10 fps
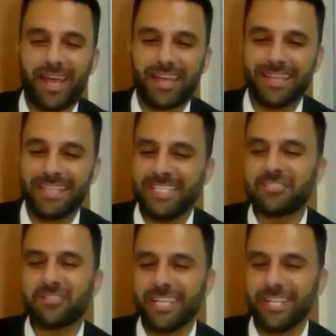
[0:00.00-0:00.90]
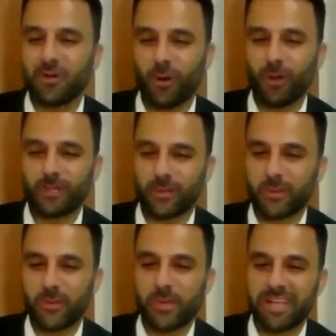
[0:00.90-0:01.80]
I literally called the
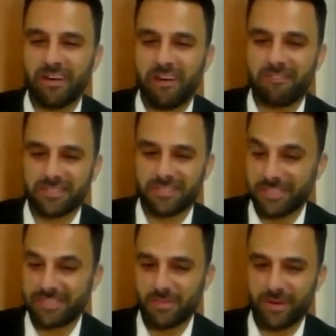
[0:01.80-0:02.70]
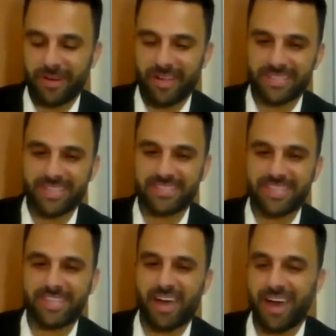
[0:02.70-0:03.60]
recruiting officer in Tiberias and I
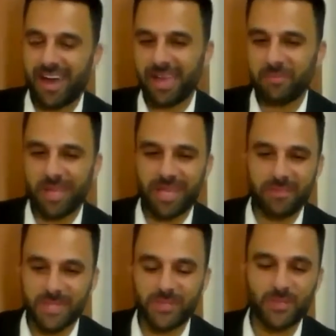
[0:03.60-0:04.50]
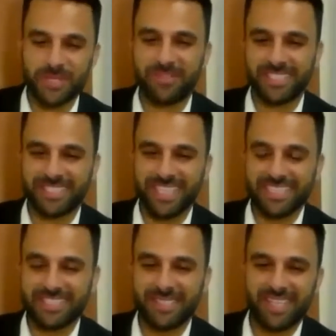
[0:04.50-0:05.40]
said, Hi, my name is Yoseph Haddad,